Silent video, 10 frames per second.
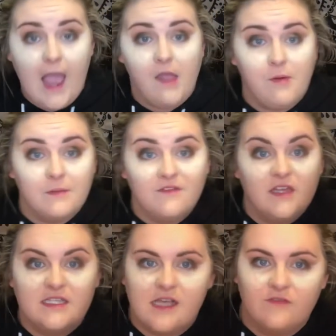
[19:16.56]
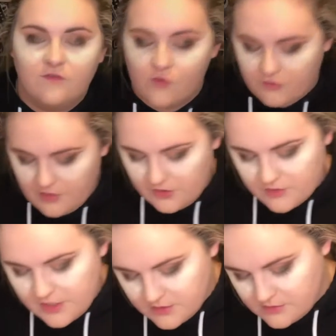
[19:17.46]
I probably have like 7
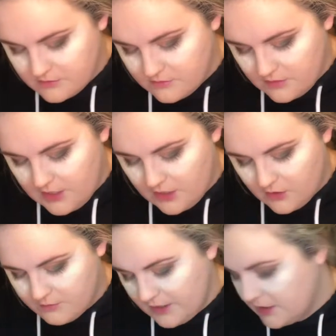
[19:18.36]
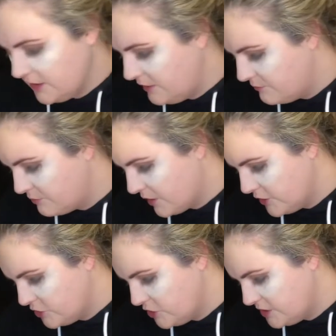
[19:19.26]
433s here in my clean
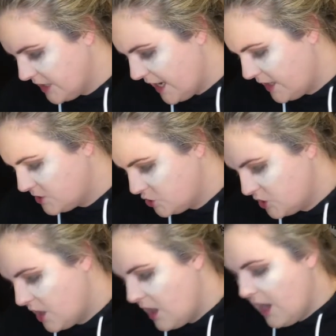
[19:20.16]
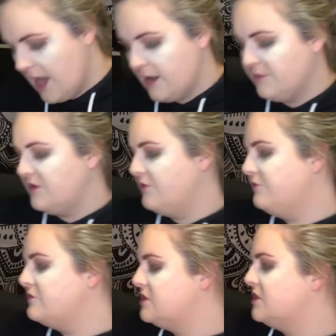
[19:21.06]
brush stash. And I'm gonna
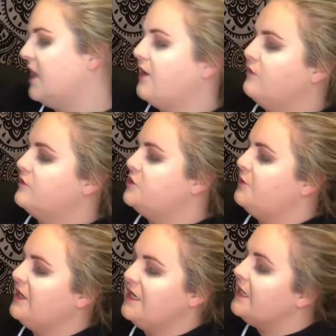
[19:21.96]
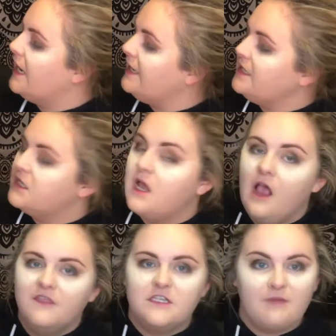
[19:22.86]
slide over to Ignite.
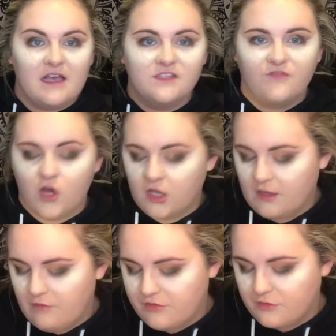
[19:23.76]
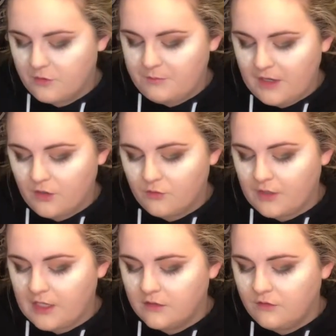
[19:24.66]
This past fall I went through a big
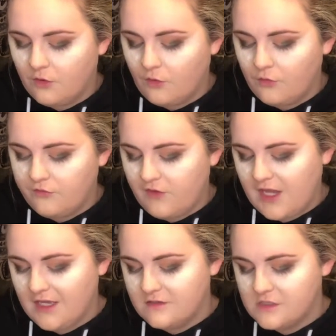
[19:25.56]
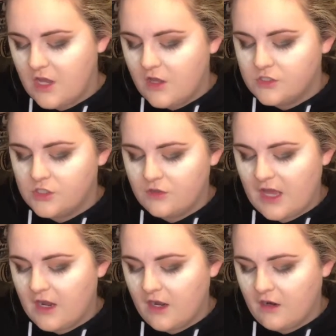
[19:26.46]
green and gold phase, so
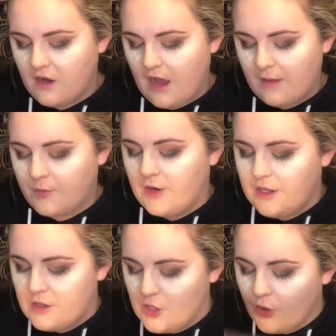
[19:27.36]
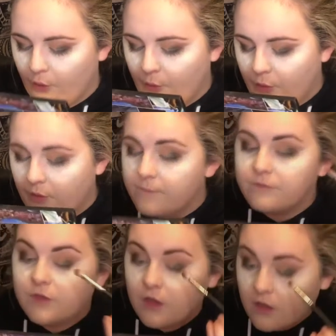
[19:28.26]
that kind of coppery hue
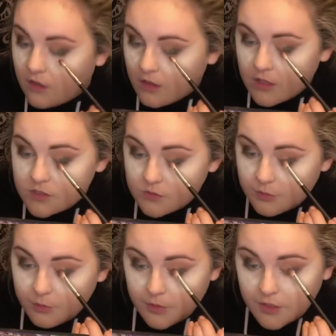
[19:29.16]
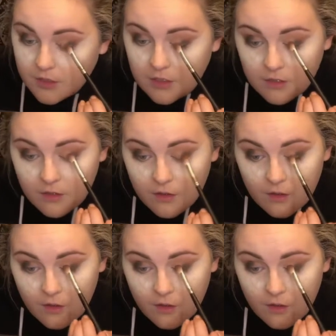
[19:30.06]
is really